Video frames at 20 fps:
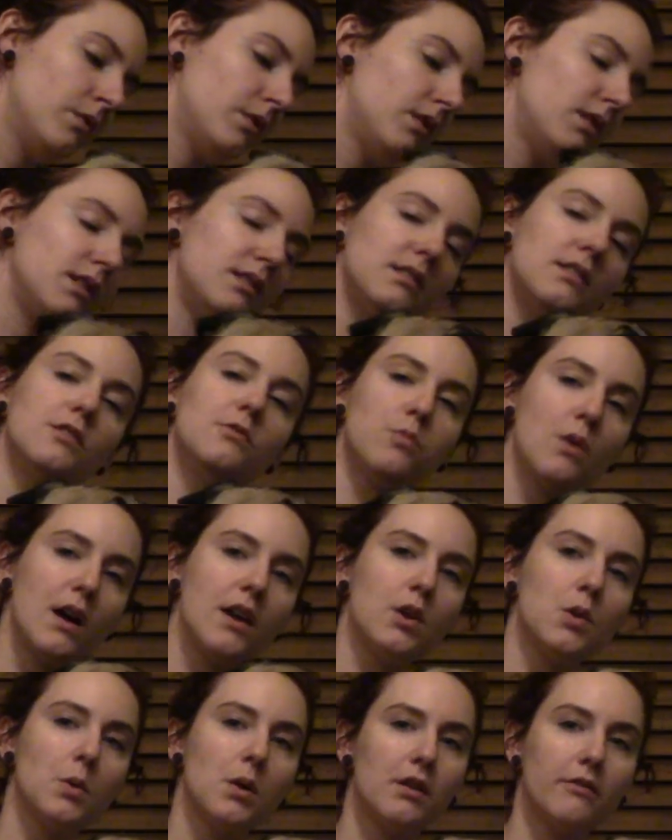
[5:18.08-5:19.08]
This is why
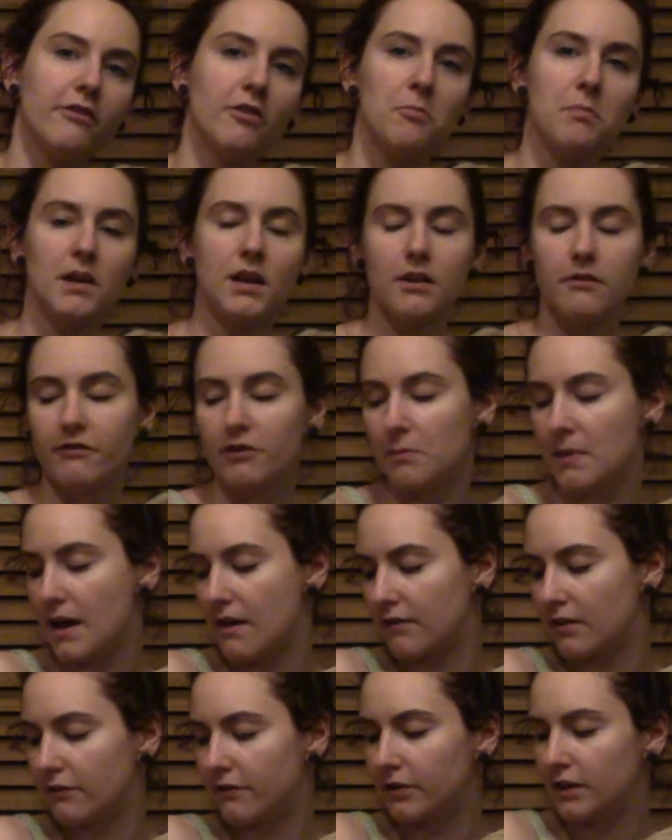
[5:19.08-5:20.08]
you are forbidden from
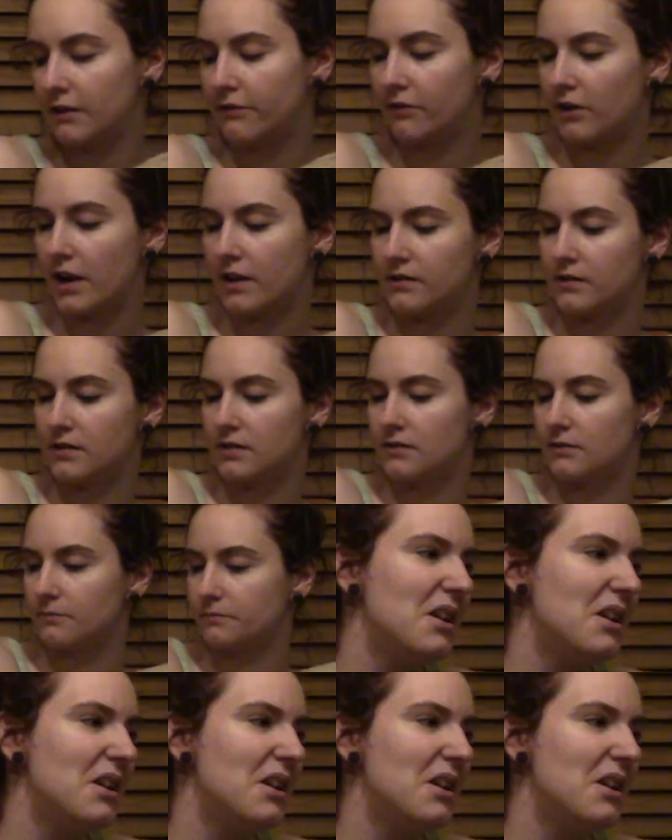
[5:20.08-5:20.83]
having flea friends.